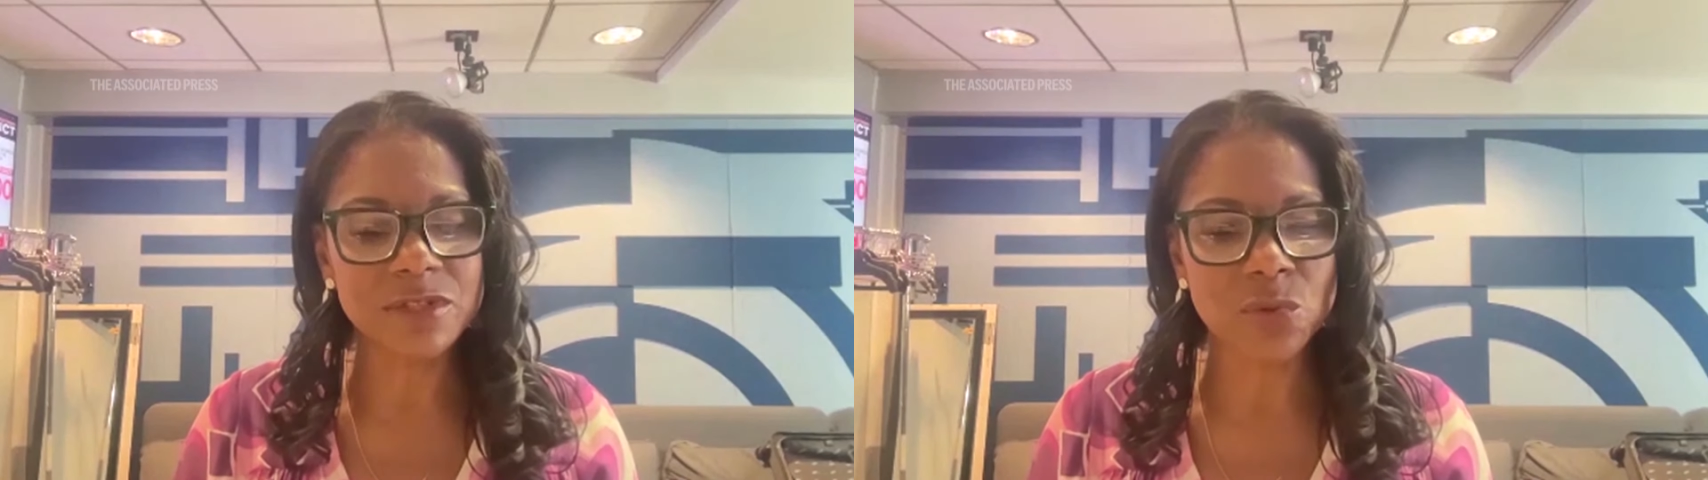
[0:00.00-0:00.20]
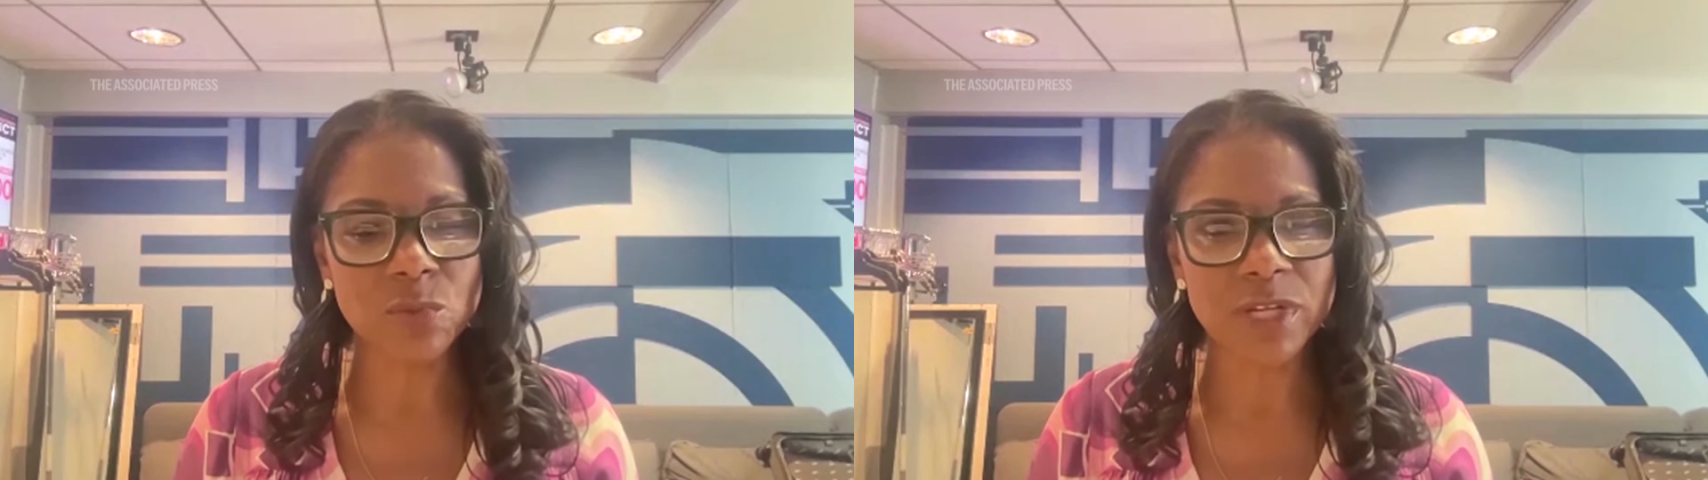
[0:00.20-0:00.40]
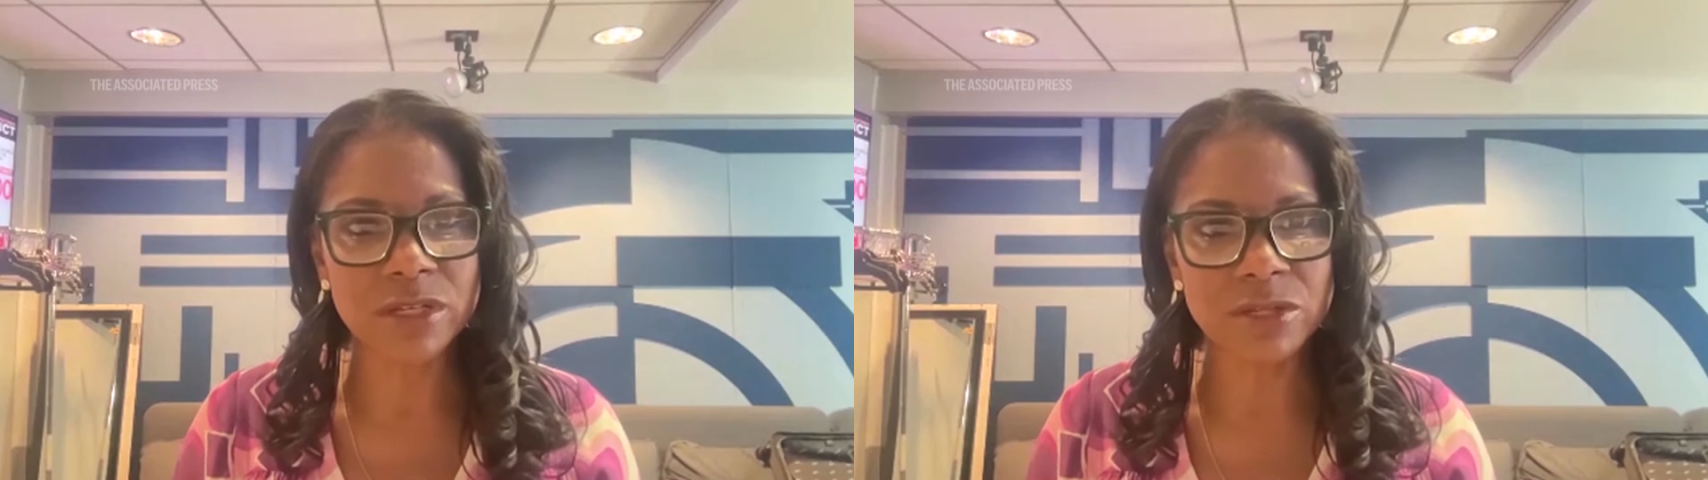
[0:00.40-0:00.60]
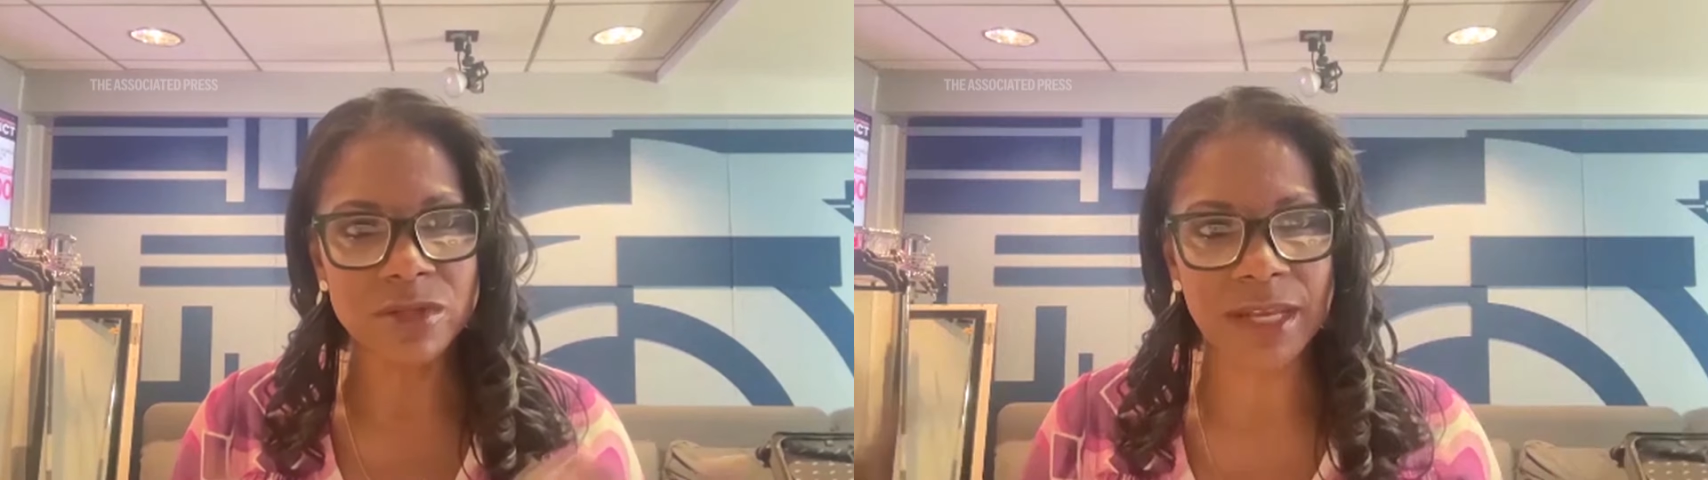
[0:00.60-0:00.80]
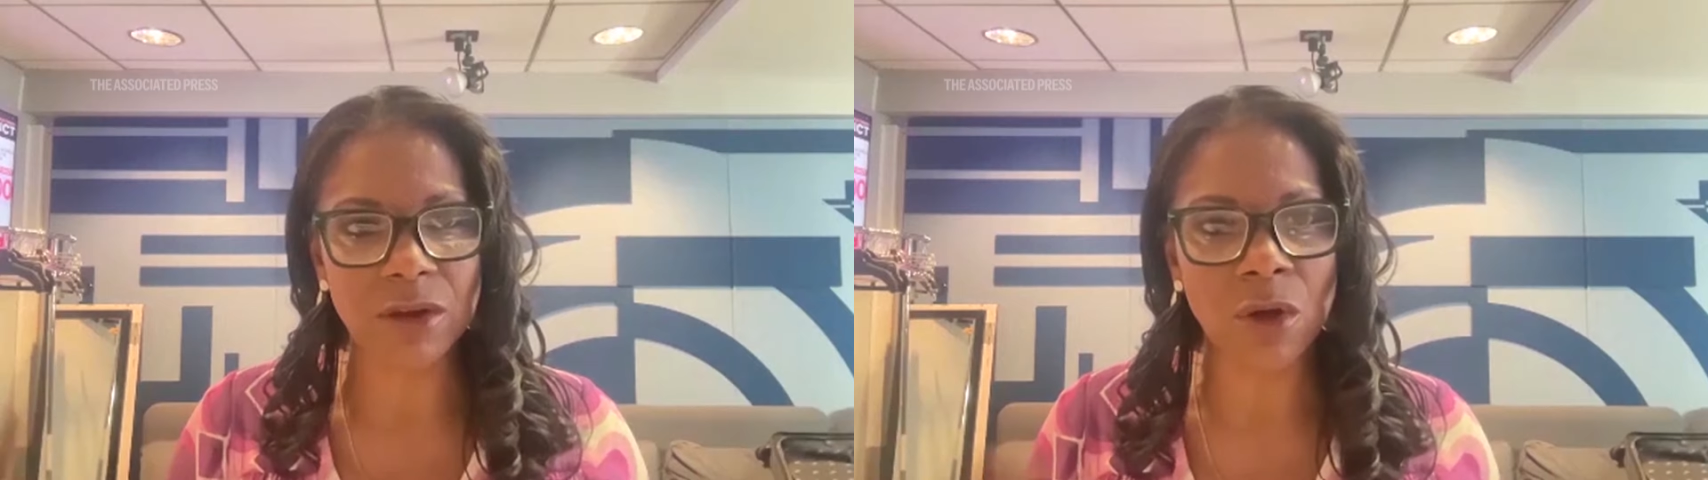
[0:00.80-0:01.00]
So when you
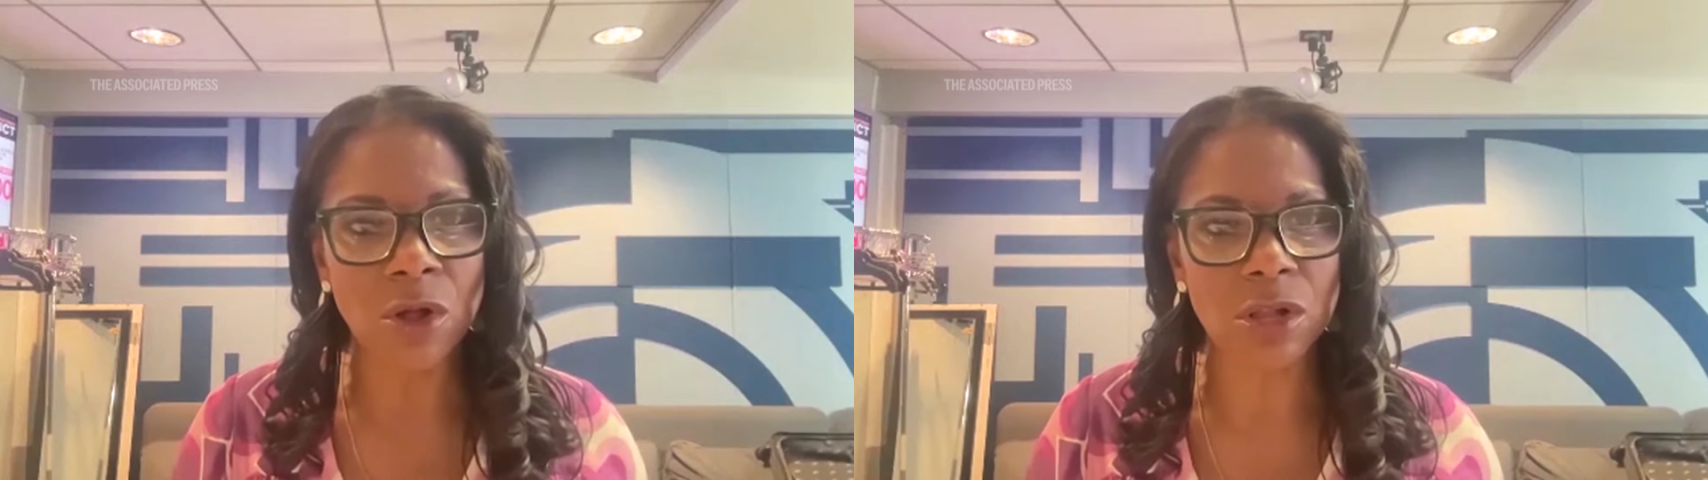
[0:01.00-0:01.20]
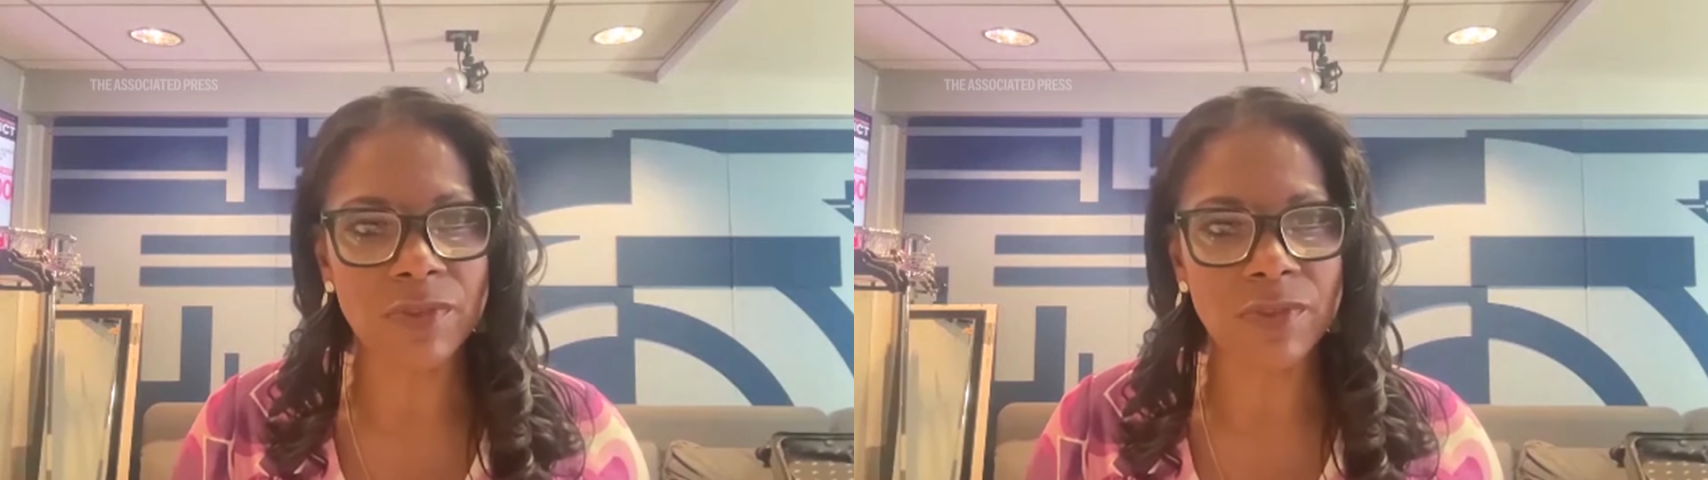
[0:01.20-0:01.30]
take all